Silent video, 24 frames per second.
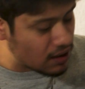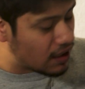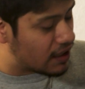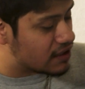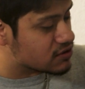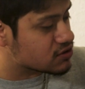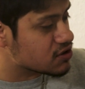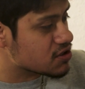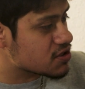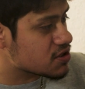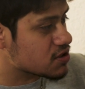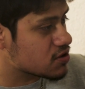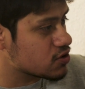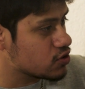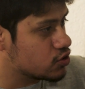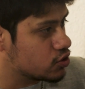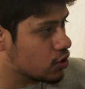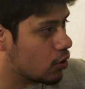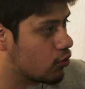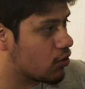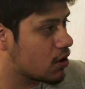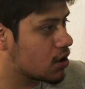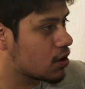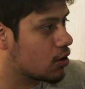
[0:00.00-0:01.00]
I just
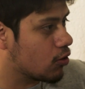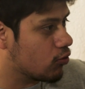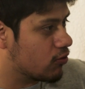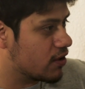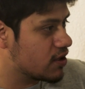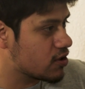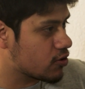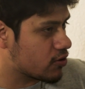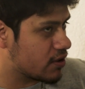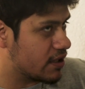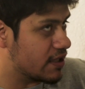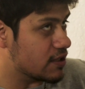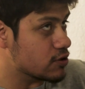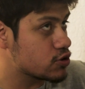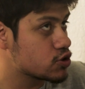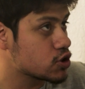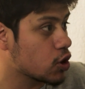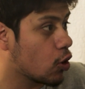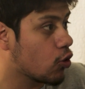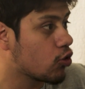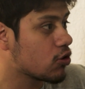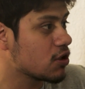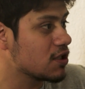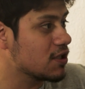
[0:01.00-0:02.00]
don't want to go in there and
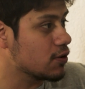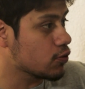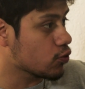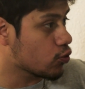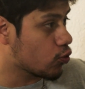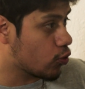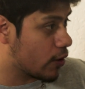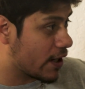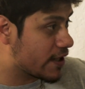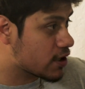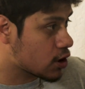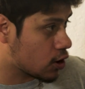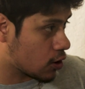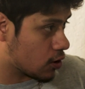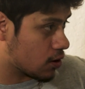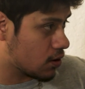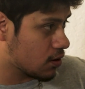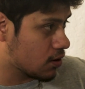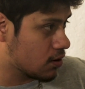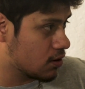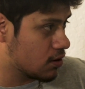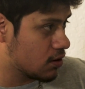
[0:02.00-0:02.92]
totally wreck her.